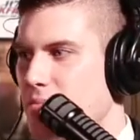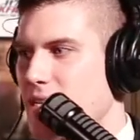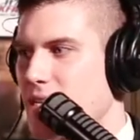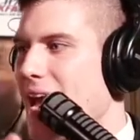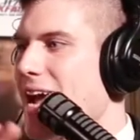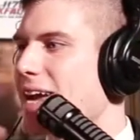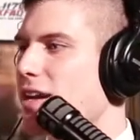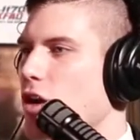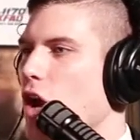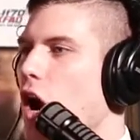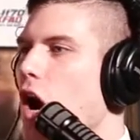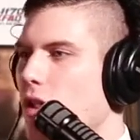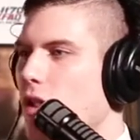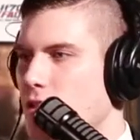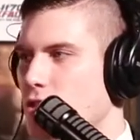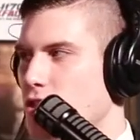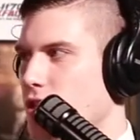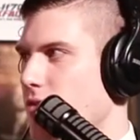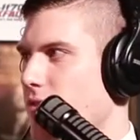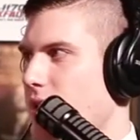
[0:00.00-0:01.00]

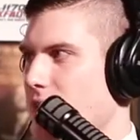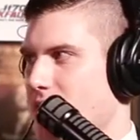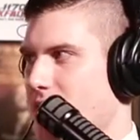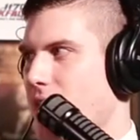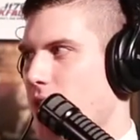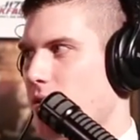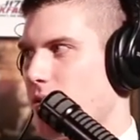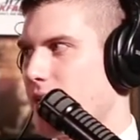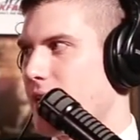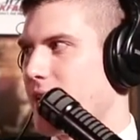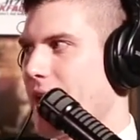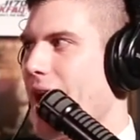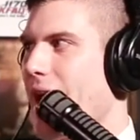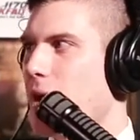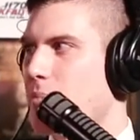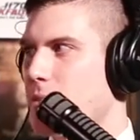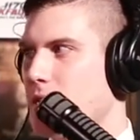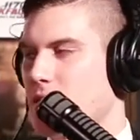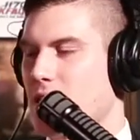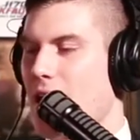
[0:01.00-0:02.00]
technology right now in
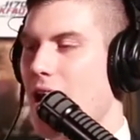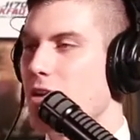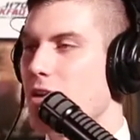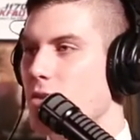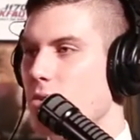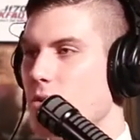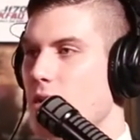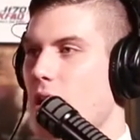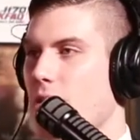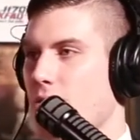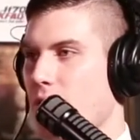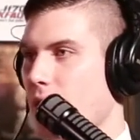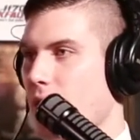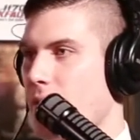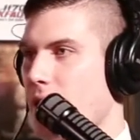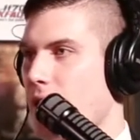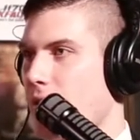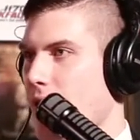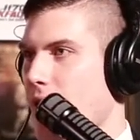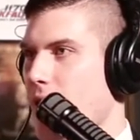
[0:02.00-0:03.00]
cabinets. I knew nothing
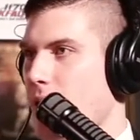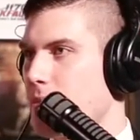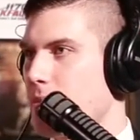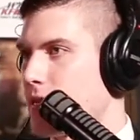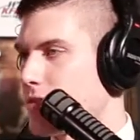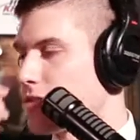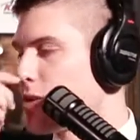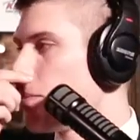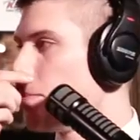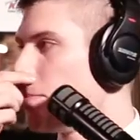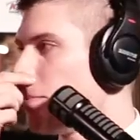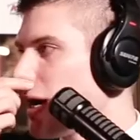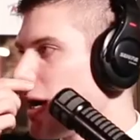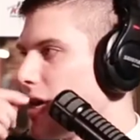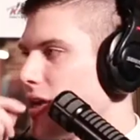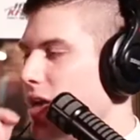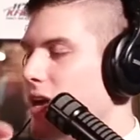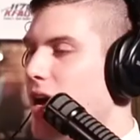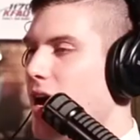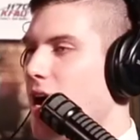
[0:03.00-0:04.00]
about cabinets,
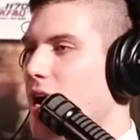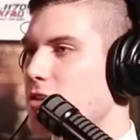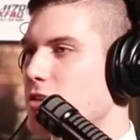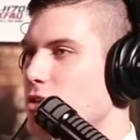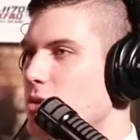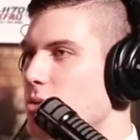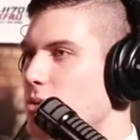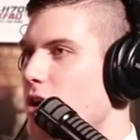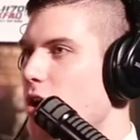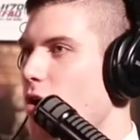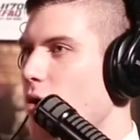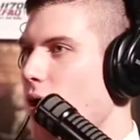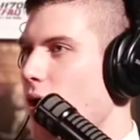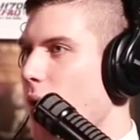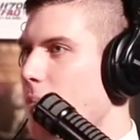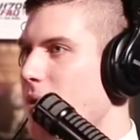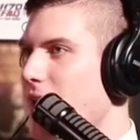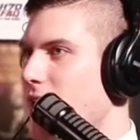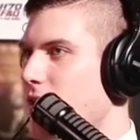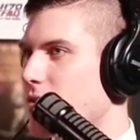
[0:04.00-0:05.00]
but I do know
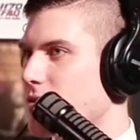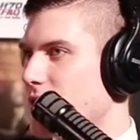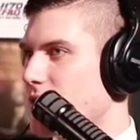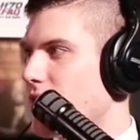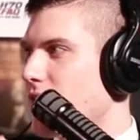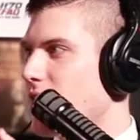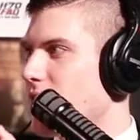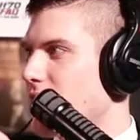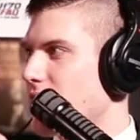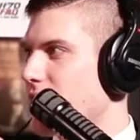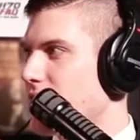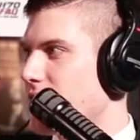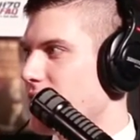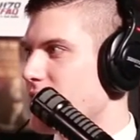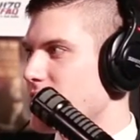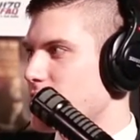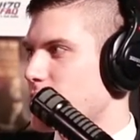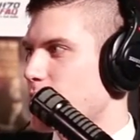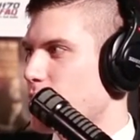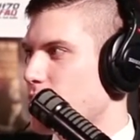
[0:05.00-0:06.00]
about uh,
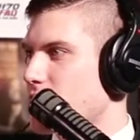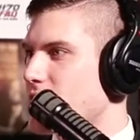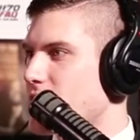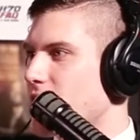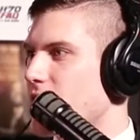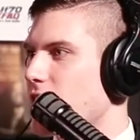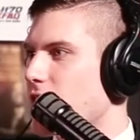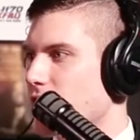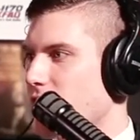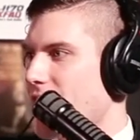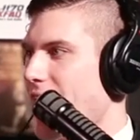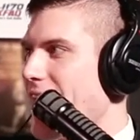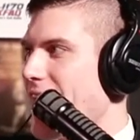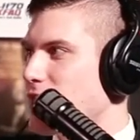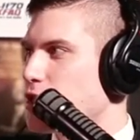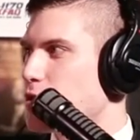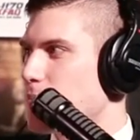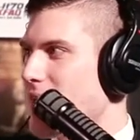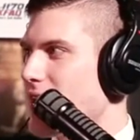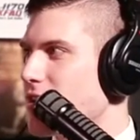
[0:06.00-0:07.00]
this particular
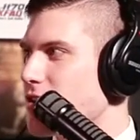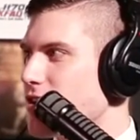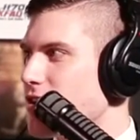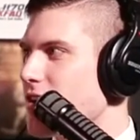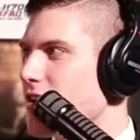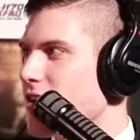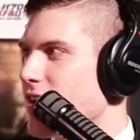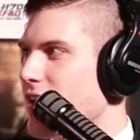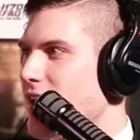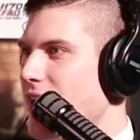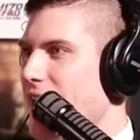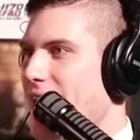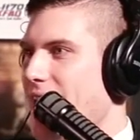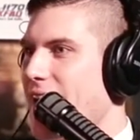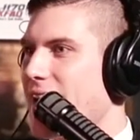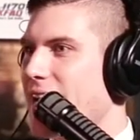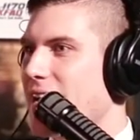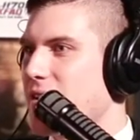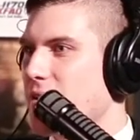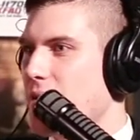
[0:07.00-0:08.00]
edge bander
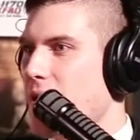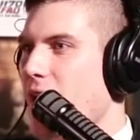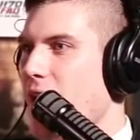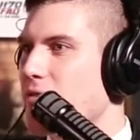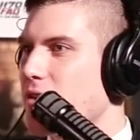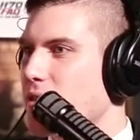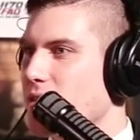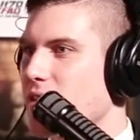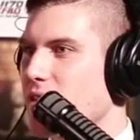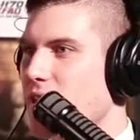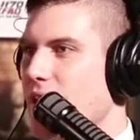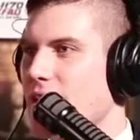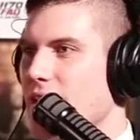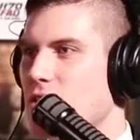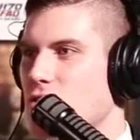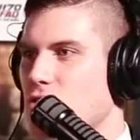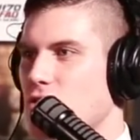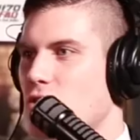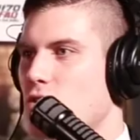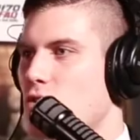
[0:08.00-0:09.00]
and everything that
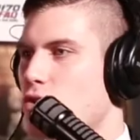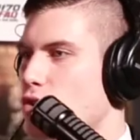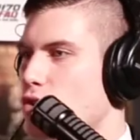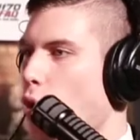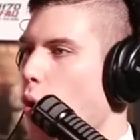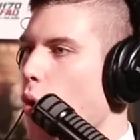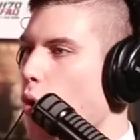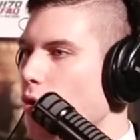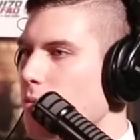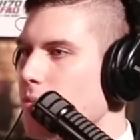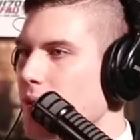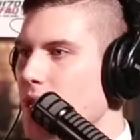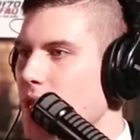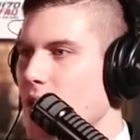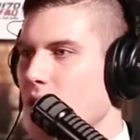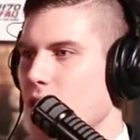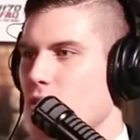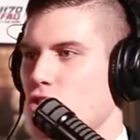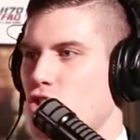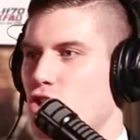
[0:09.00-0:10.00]
he's told me,
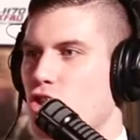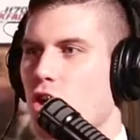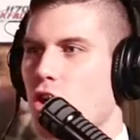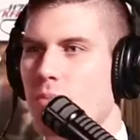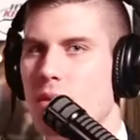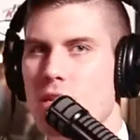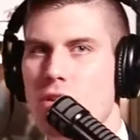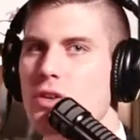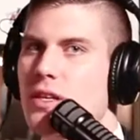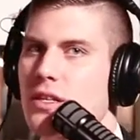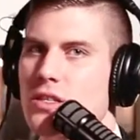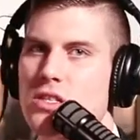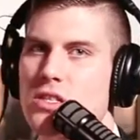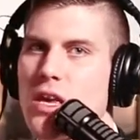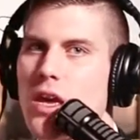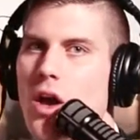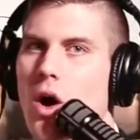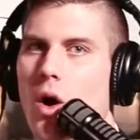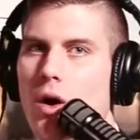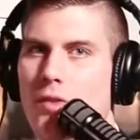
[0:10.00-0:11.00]
he's shown me. You can
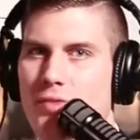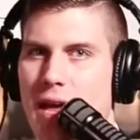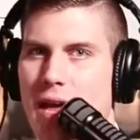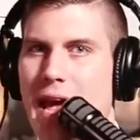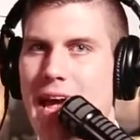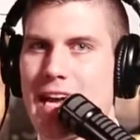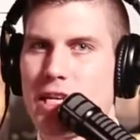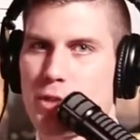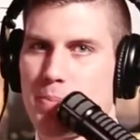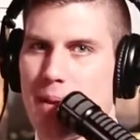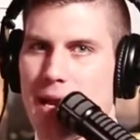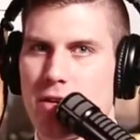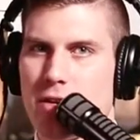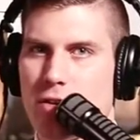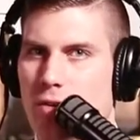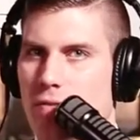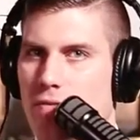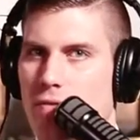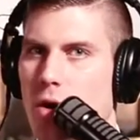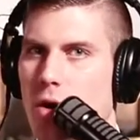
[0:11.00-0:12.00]
see all the edge
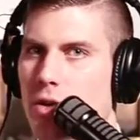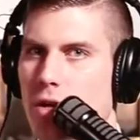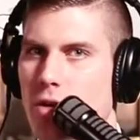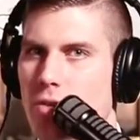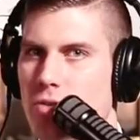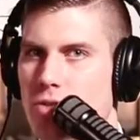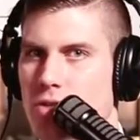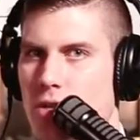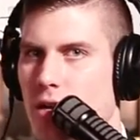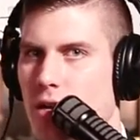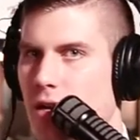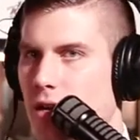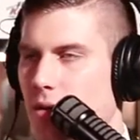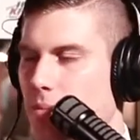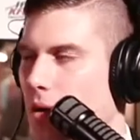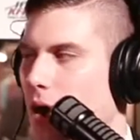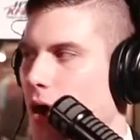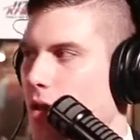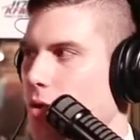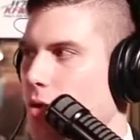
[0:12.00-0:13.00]
bander photos
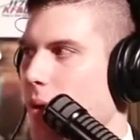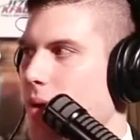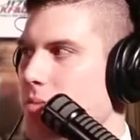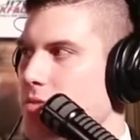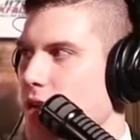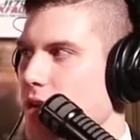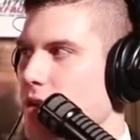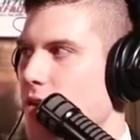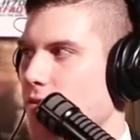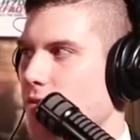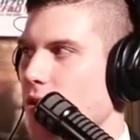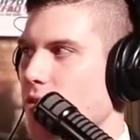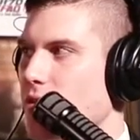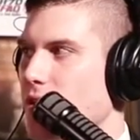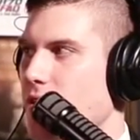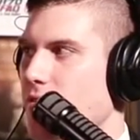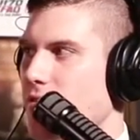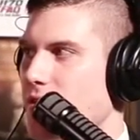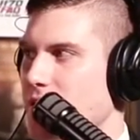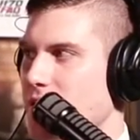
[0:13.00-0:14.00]
um, on the website of all the
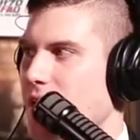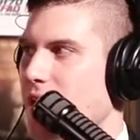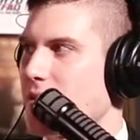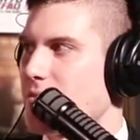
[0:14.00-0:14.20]
different. What kind of